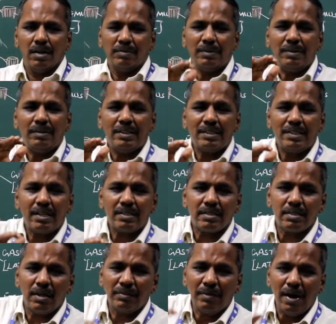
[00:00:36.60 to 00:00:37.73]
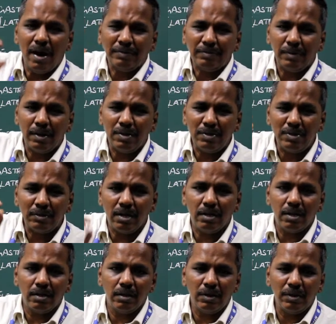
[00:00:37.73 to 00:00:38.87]
between the junction of upper 2/3
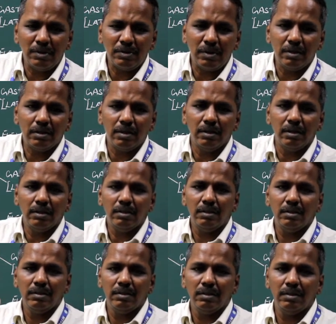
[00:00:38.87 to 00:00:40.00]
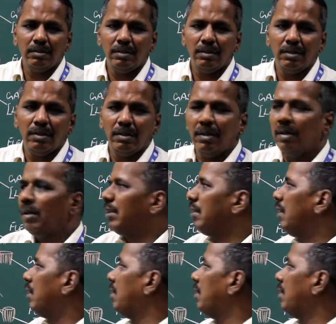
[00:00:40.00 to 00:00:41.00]
and lower 1/3, the